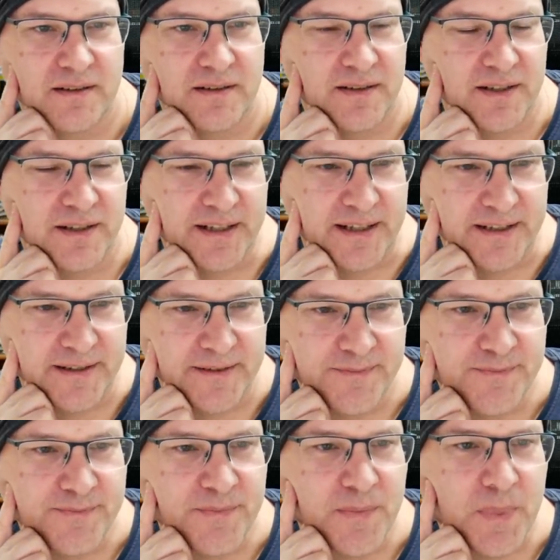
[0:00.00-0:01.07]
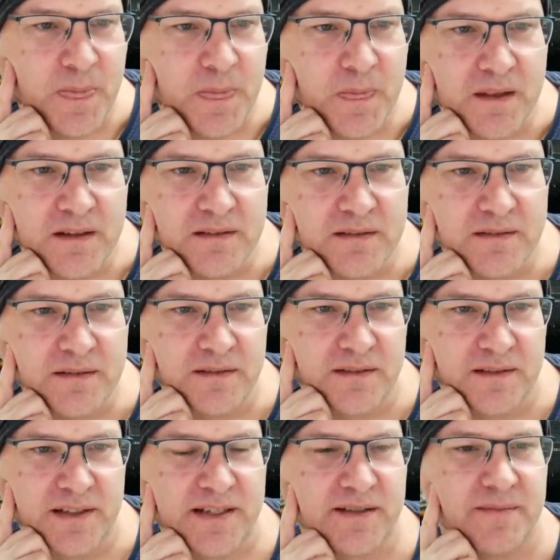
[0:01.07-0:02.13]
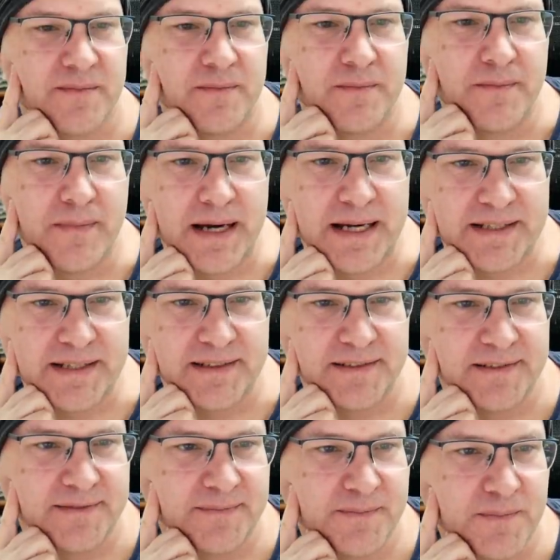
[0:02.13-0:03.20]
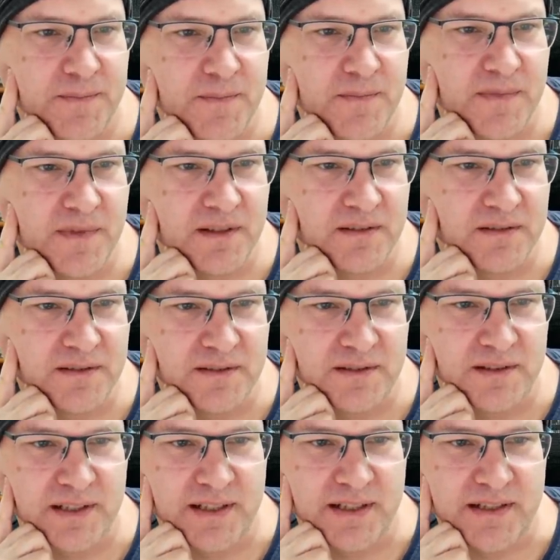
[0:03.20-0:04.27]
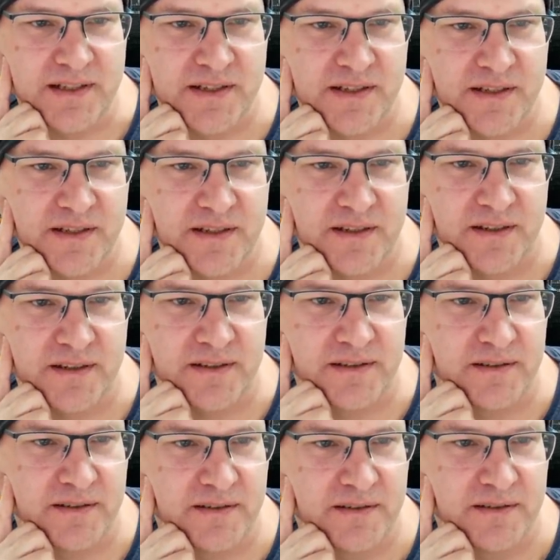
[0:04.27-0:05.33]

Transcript: okay, it doesn't matter. All right, so